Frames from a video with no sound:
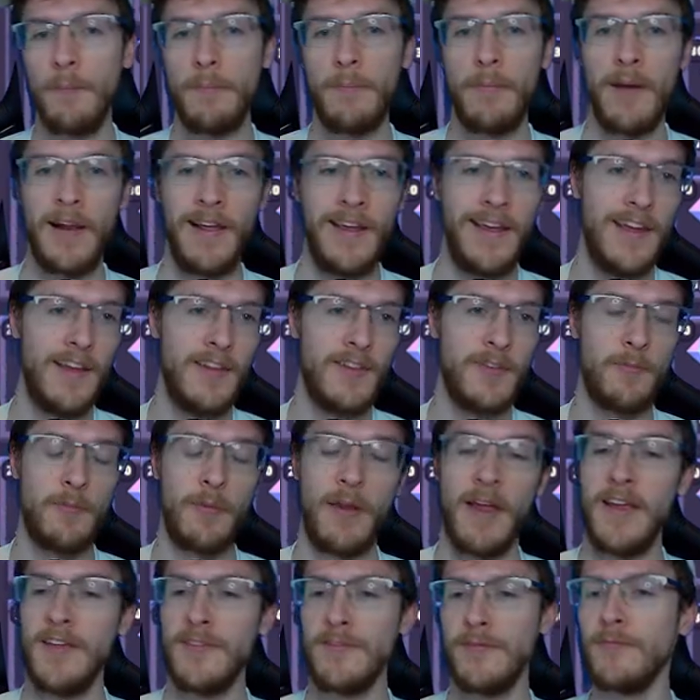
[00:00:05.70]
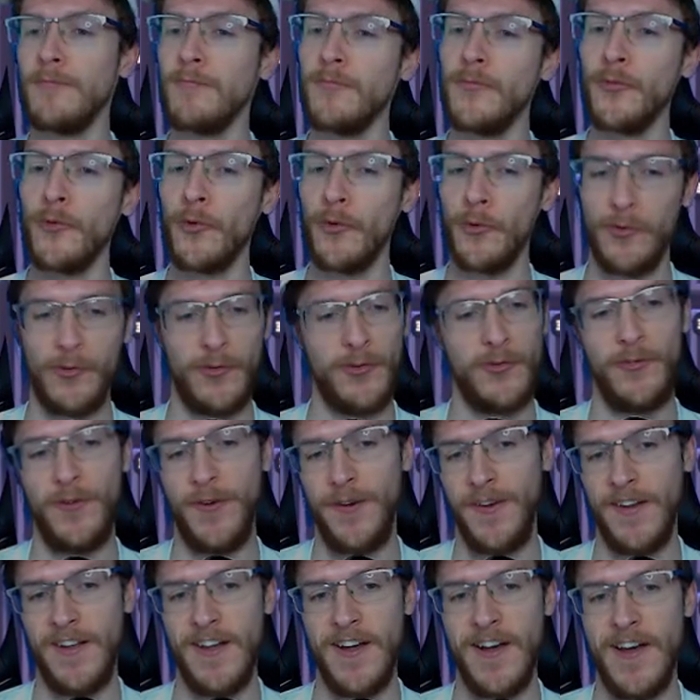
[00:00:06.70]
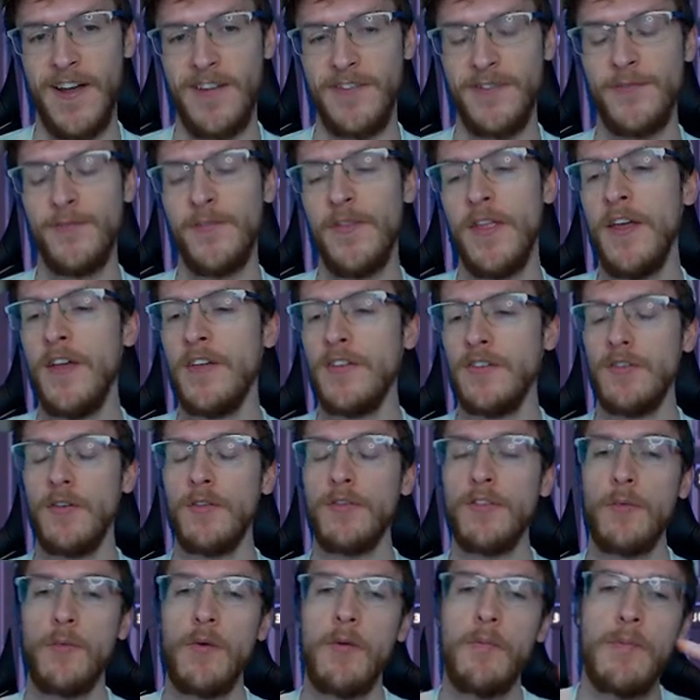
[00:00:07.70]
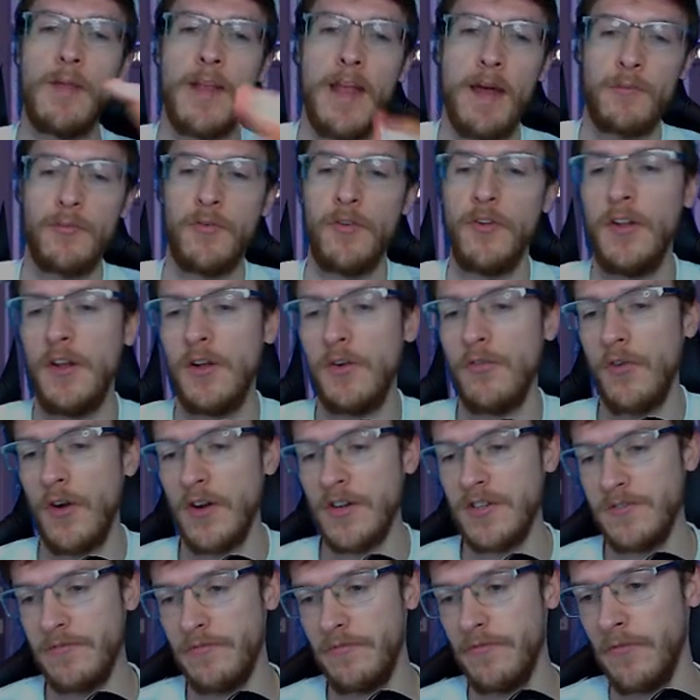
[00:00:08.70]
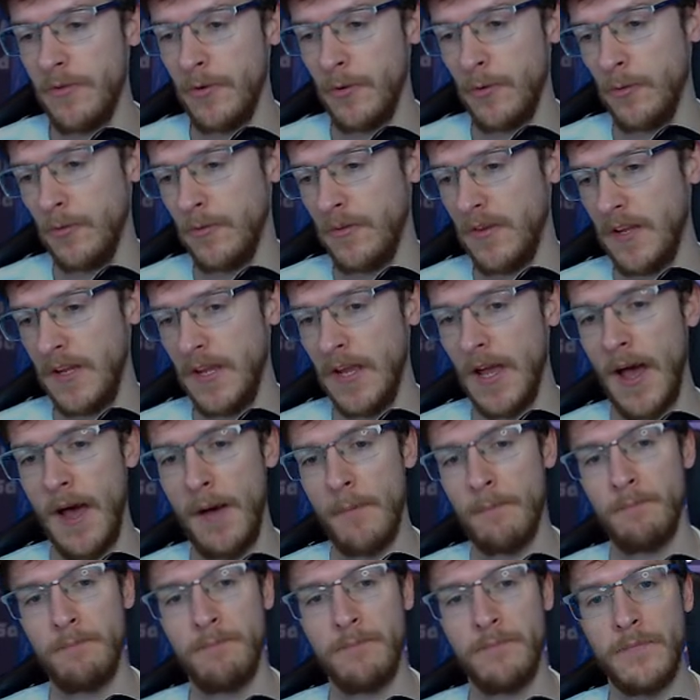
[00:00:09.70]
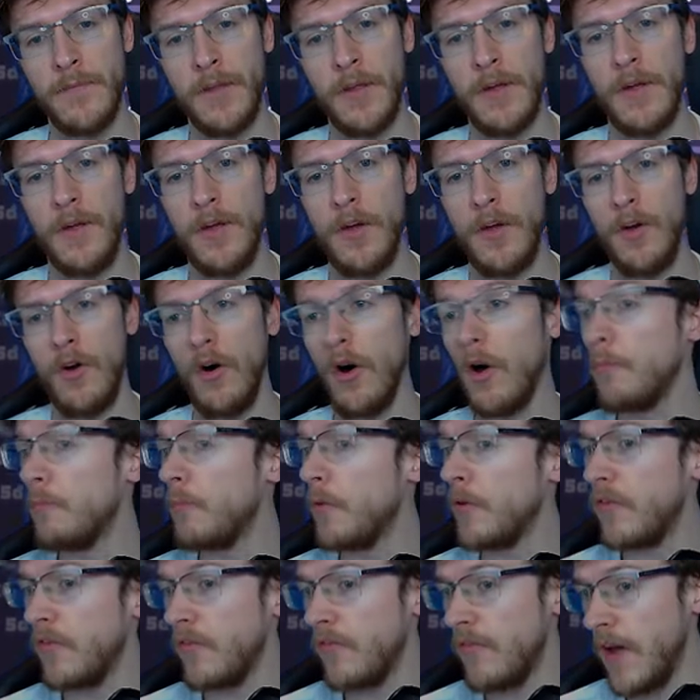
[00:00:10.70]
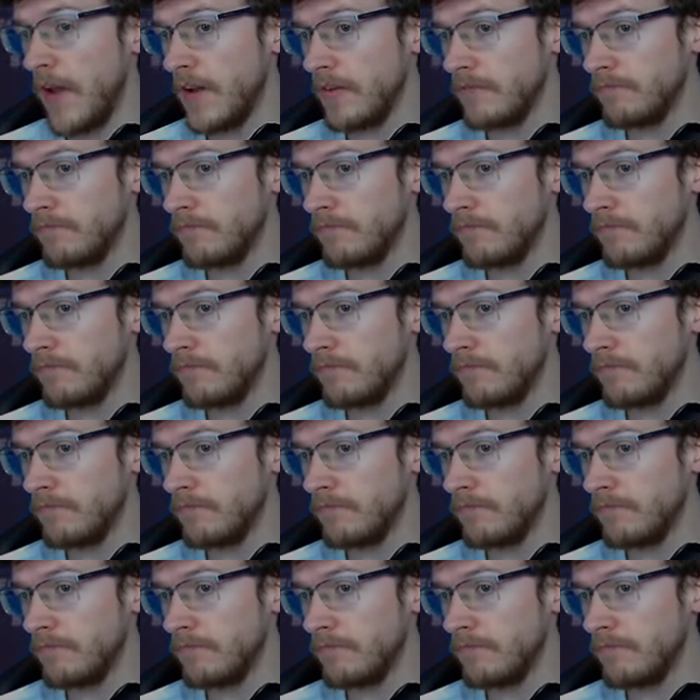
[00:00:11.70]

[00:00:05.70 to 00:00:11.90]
here to play some Sorcerer's Arena, guys. So obviously we've been absolutely crushing through the um, Onwards event.